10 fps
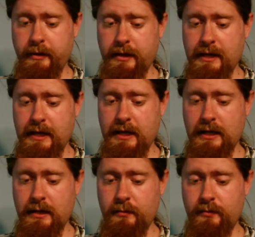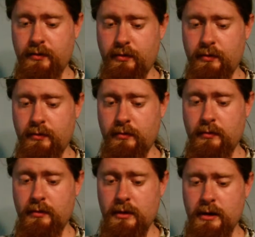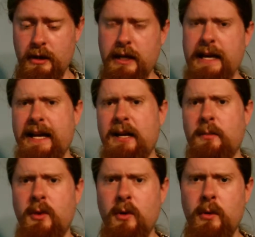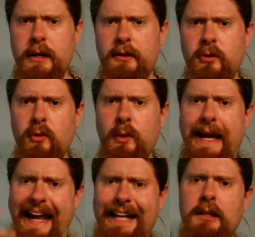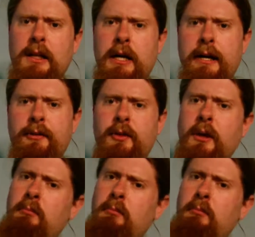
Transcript: games, and I'm going to analyze them.